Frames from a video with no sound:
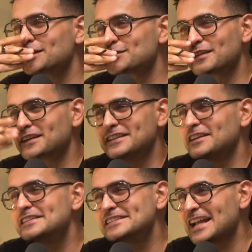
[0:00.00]
That
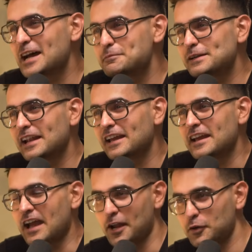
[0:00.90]
doesn't happen. Like,
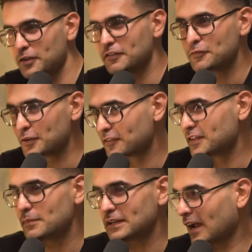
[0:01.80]
I know even if you
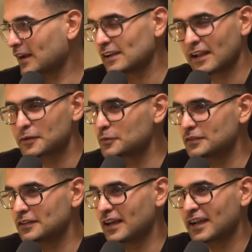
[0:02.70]
give them a title, I
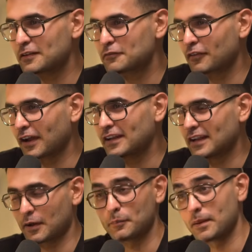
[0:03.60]
don't think I can
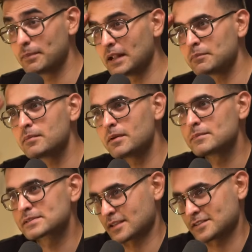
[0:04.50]
find, or maybe that may be a
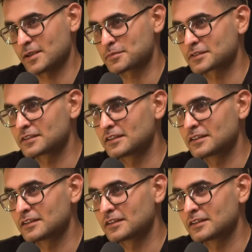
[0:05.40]
misconception.